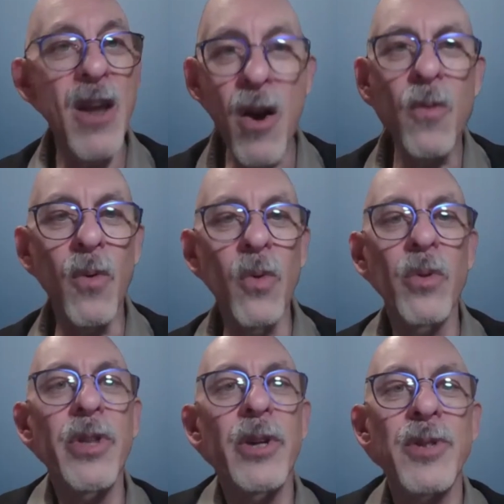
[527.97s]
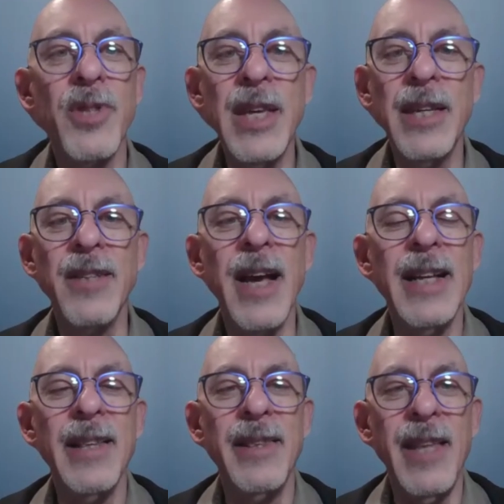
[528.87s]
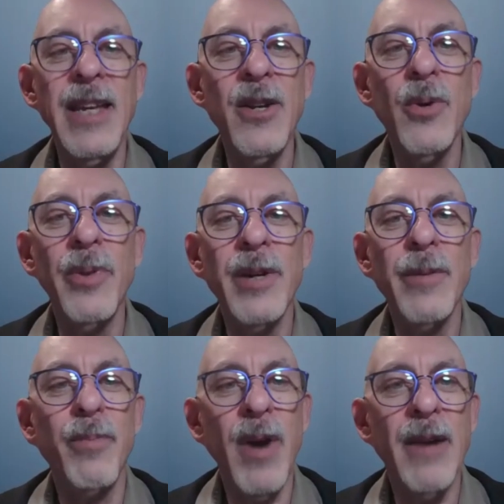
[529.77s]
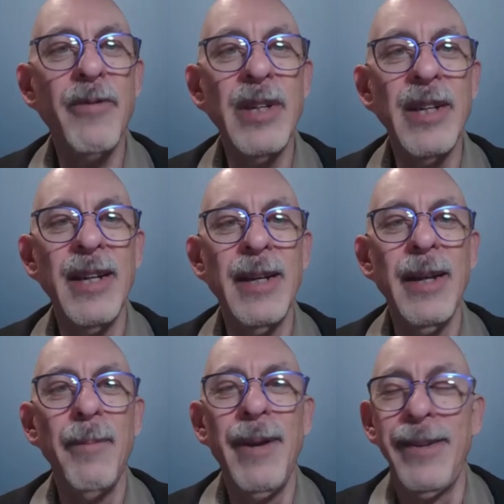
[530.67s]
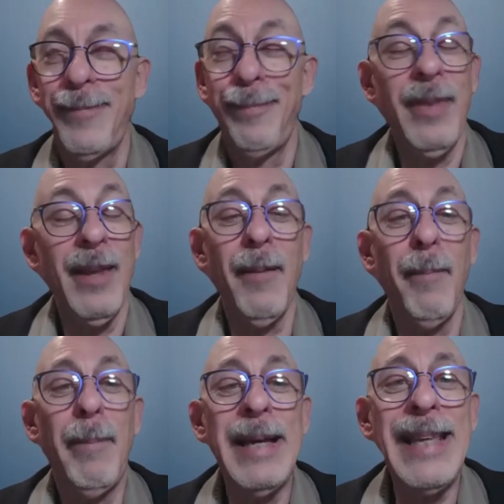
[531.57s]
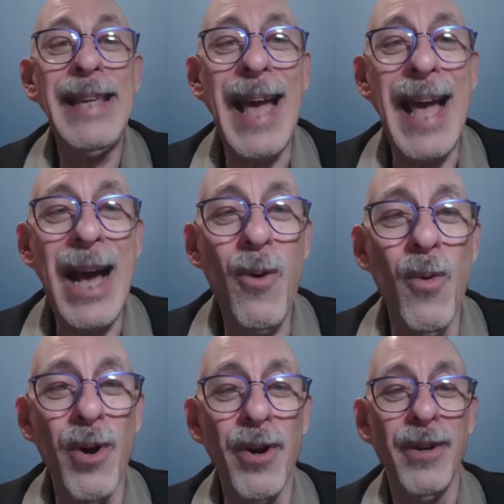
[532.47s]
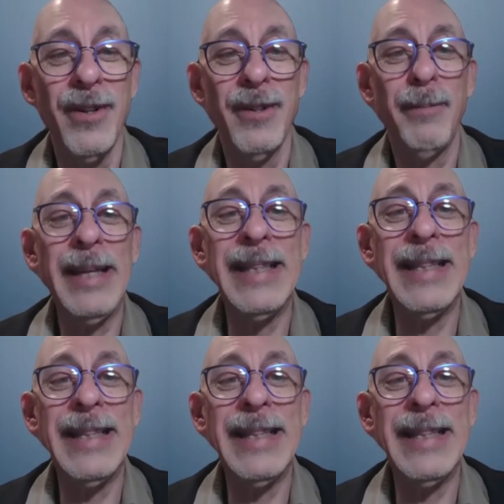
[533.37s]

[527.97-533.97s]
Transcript: know all those things. They know their profit by the hour, by the